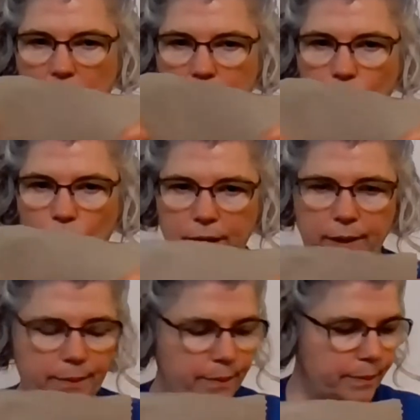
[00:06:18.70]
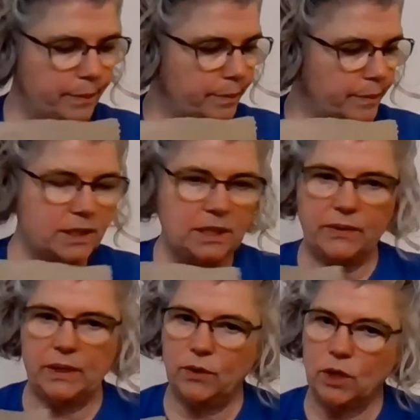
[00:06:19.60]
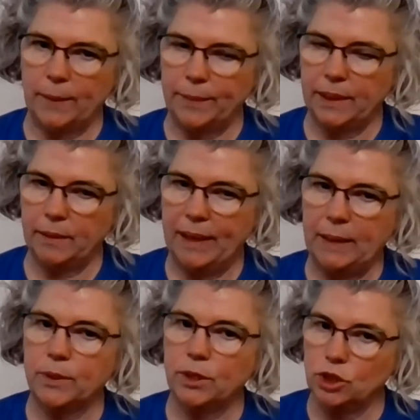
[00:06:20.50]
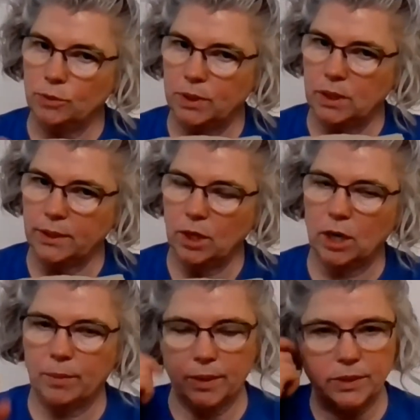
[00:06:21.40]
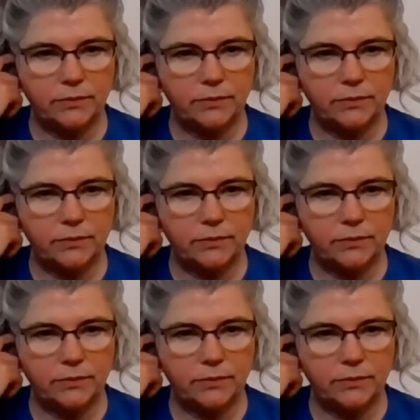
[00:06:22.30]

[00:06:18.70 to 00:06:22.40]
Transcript: cardboard, because even if you copy it on paper, you should put it on cardboard.